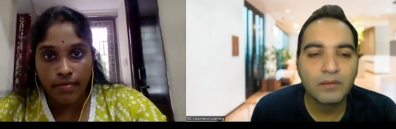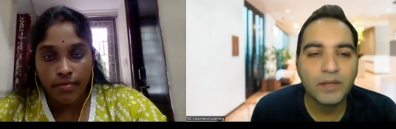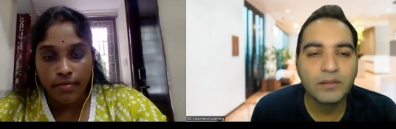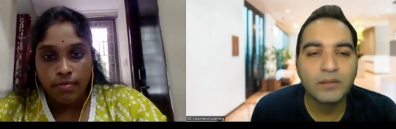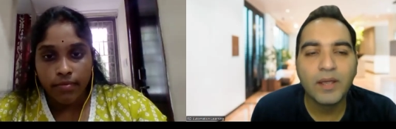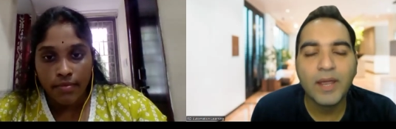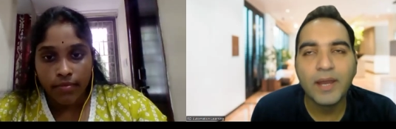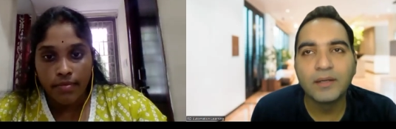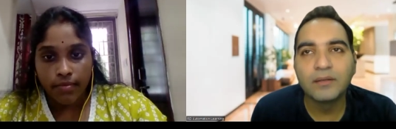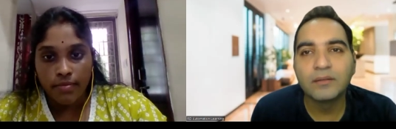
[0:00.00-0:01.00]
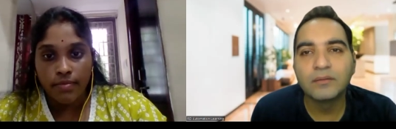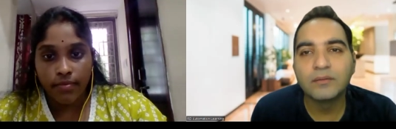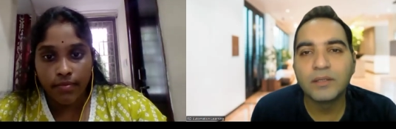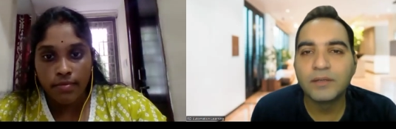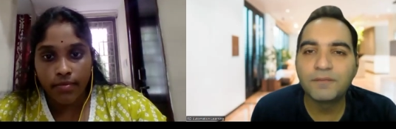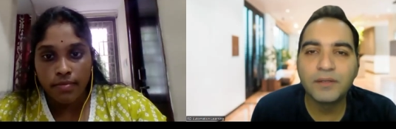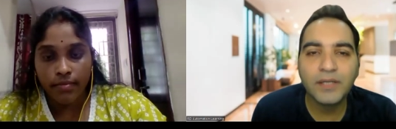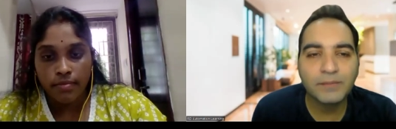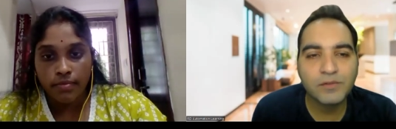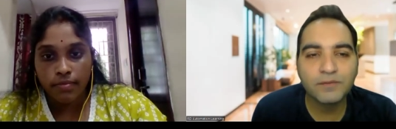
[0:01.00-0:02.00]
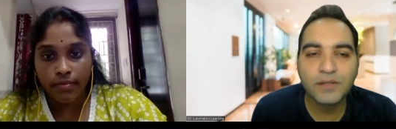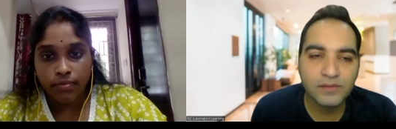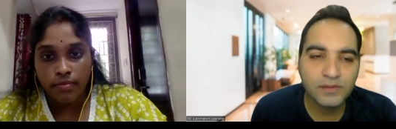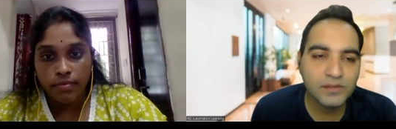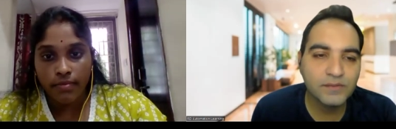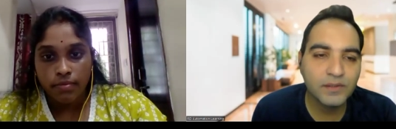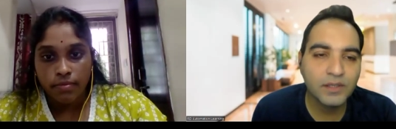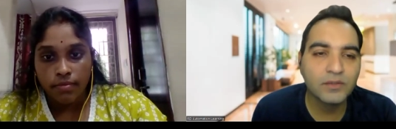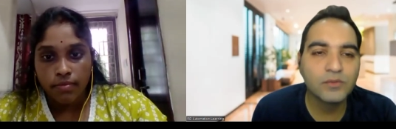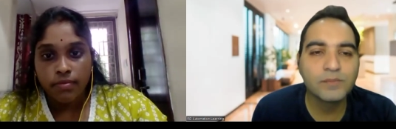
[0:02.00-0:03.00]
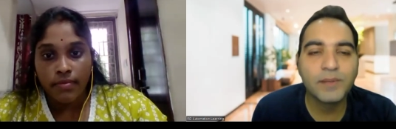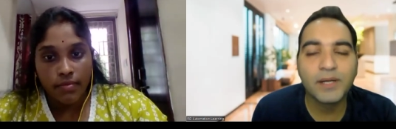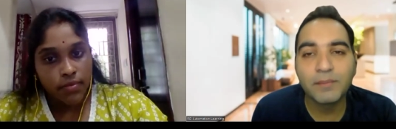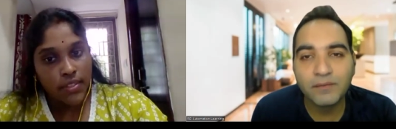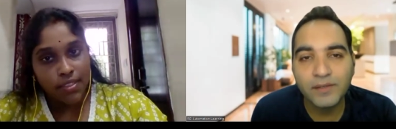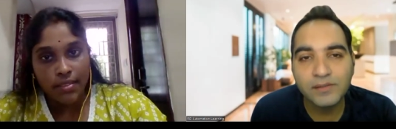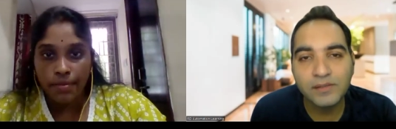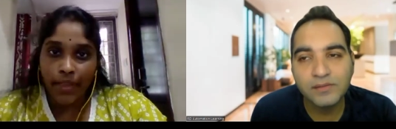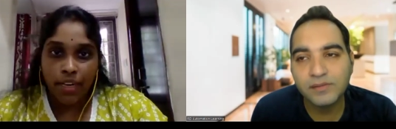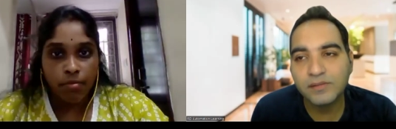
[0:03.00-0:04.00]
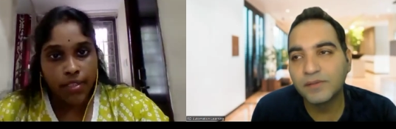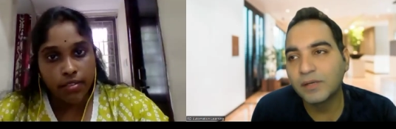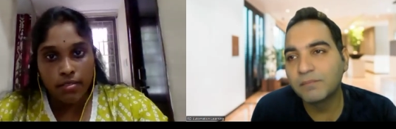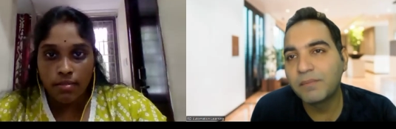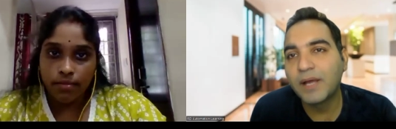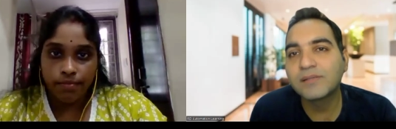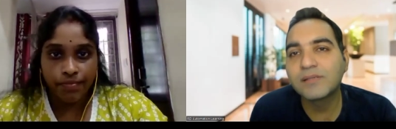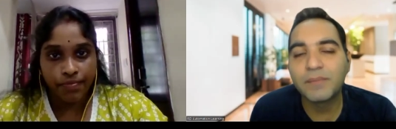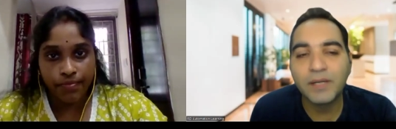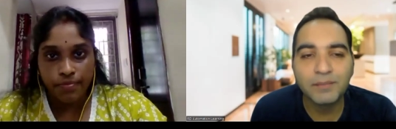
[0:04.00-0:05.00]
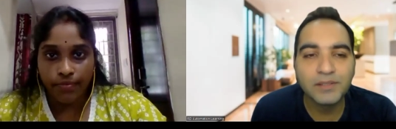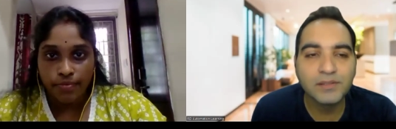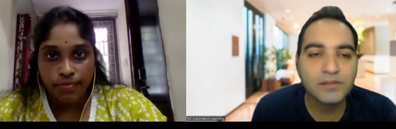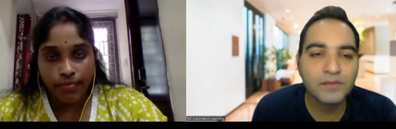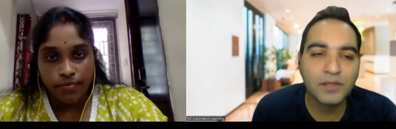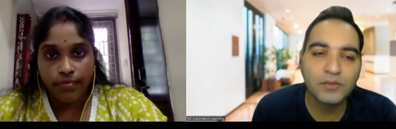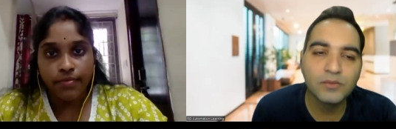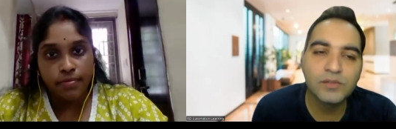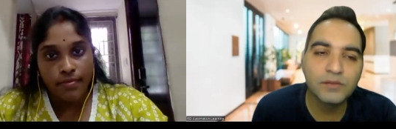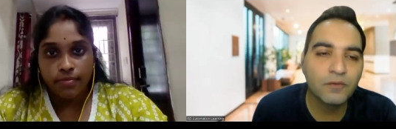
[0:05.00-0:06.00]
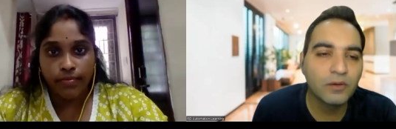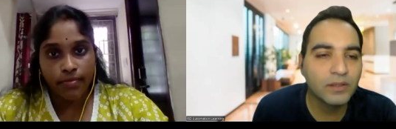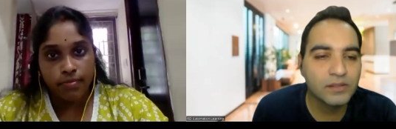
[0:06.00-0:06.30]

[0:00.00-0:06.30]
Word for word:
Speaker 1: right and the different types of constructors we can use parameterized constructor we can pass the parameters we can use default